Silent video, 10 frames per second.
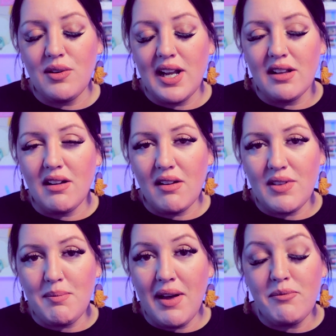and a lot of
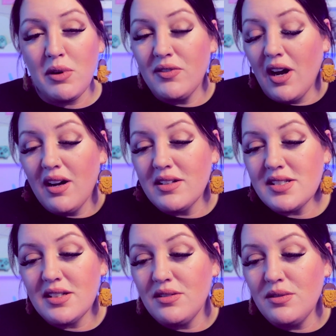them have moved on
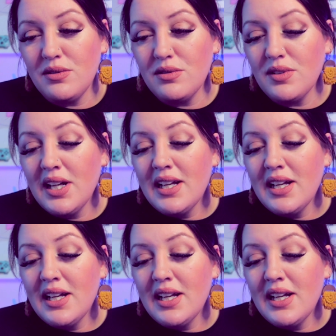to